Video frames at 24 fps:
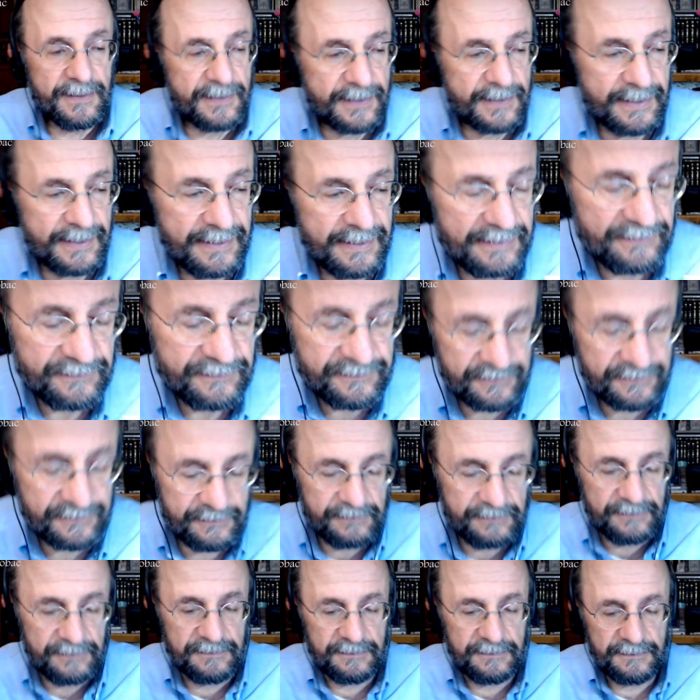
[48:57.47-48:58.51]
And
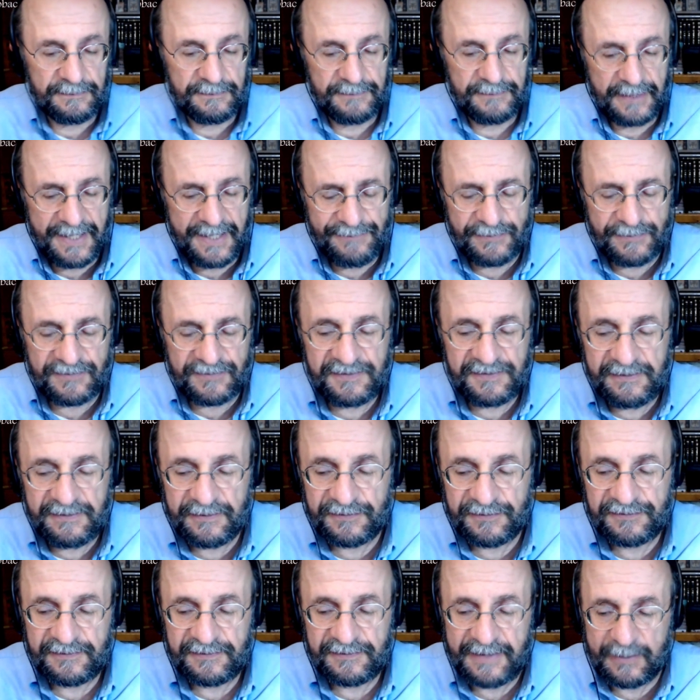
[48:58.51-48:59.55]
I haven't seen
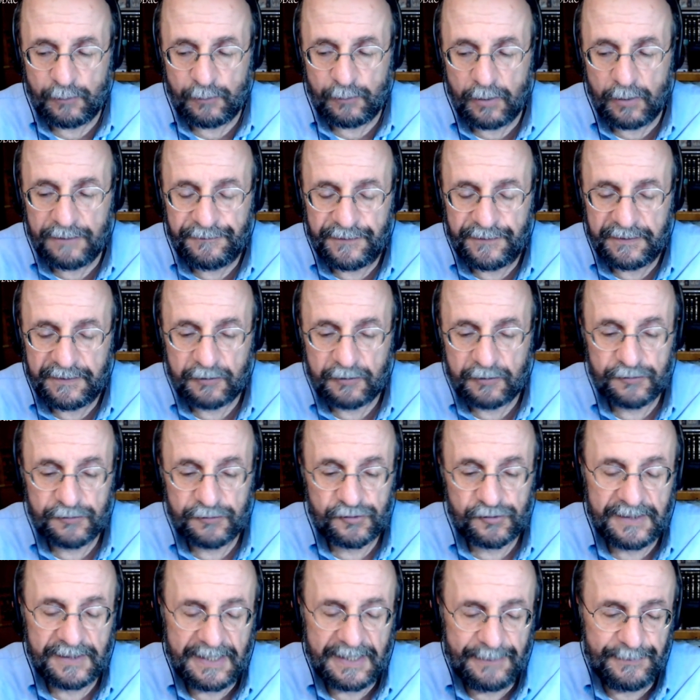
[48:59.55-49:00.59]
this that often in
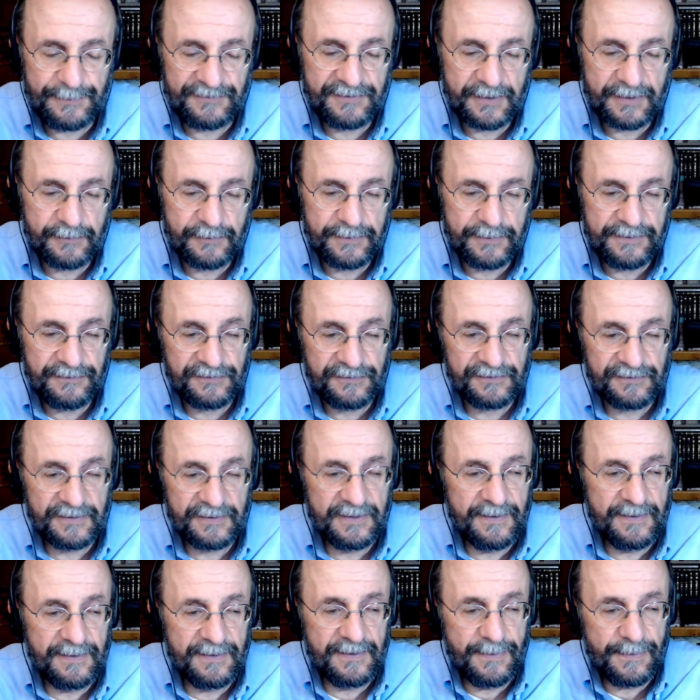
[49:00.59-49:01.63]
Christian commentaries,
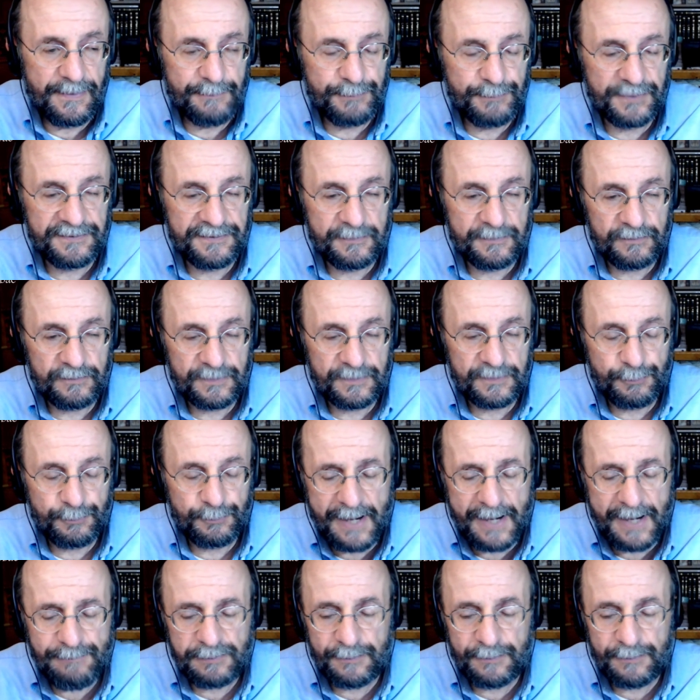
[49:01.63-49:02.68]
but the
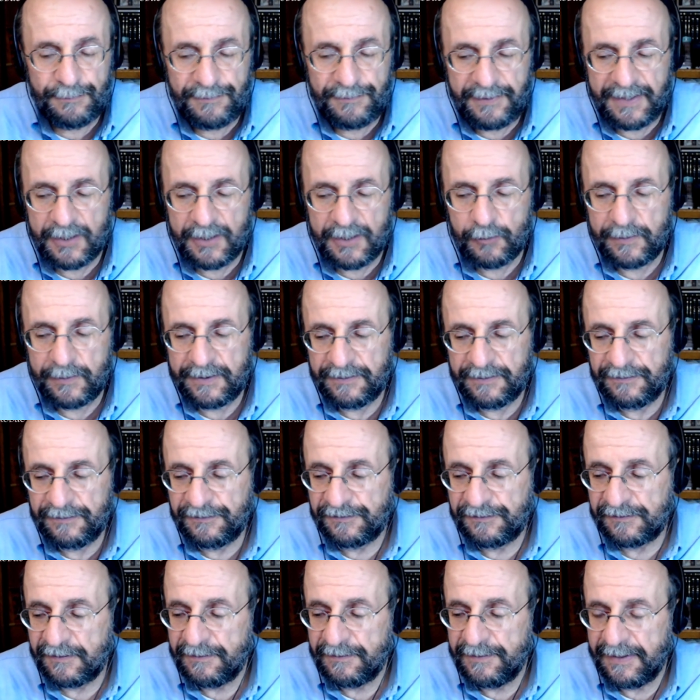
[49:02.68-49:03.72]
problem there
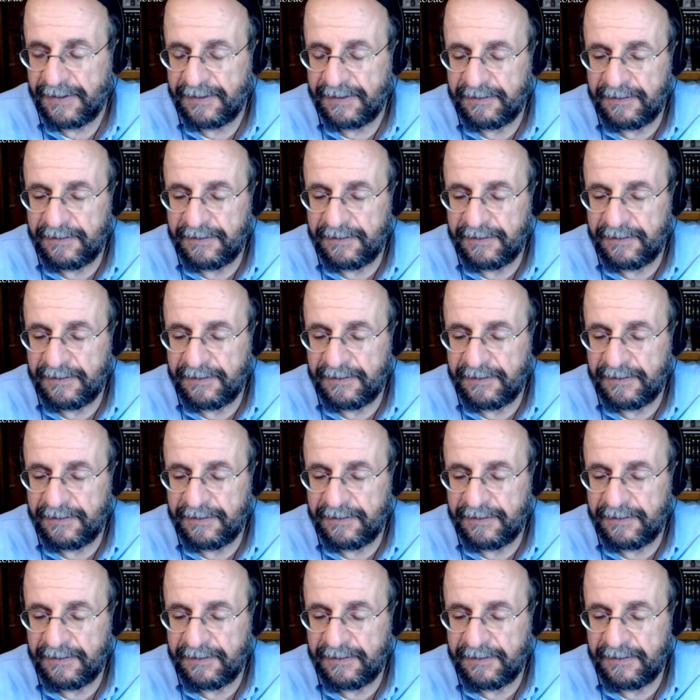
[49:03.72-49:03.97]
is that